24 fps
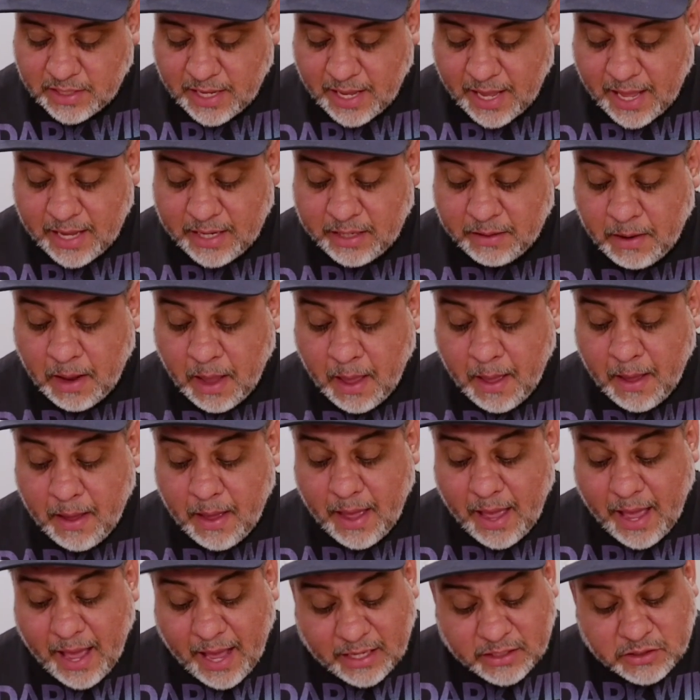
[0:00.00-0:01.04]
and
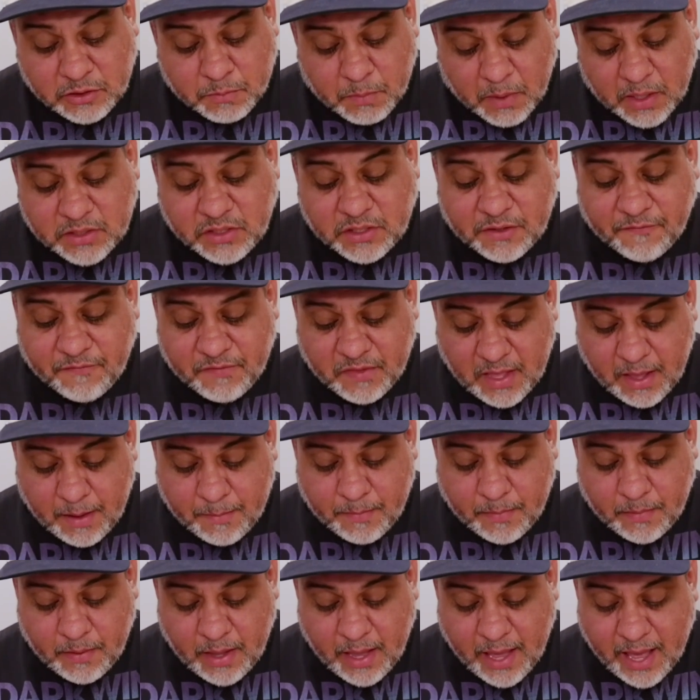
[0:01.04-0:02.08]
as much of
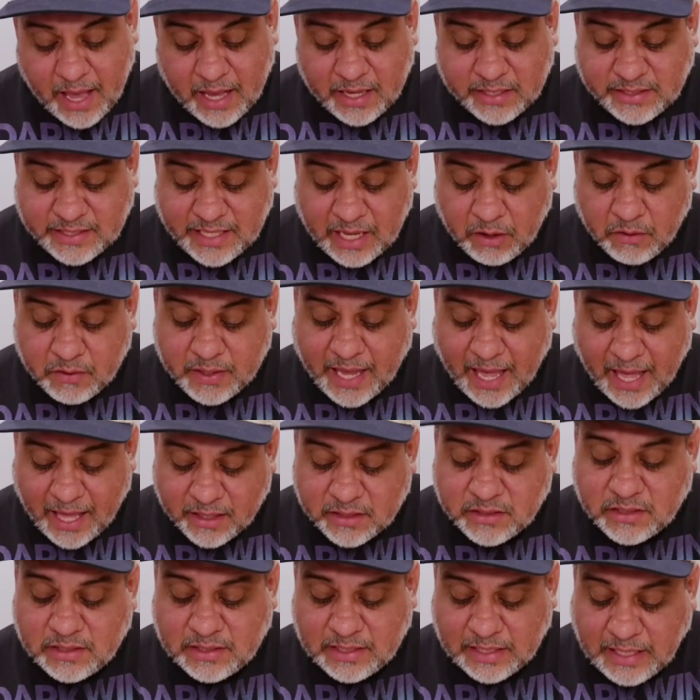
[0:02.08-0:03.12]
them as thou
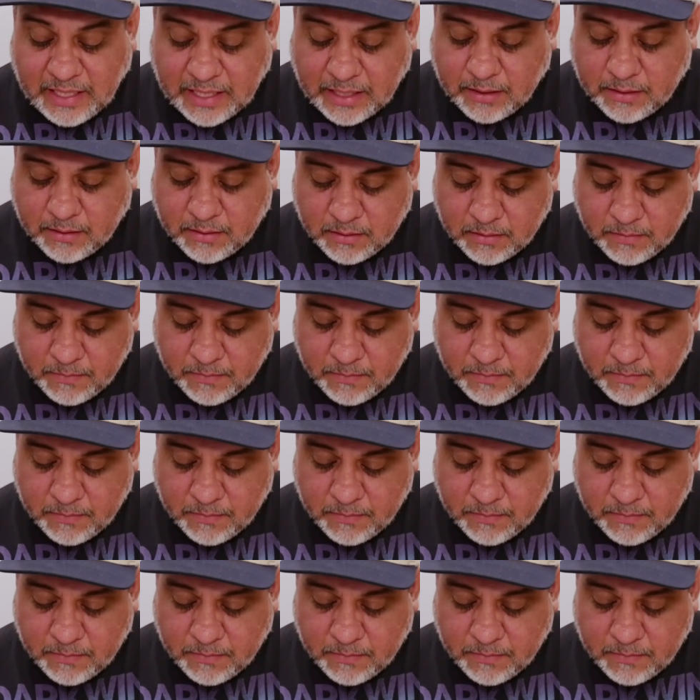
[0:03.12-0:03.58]
canst eat."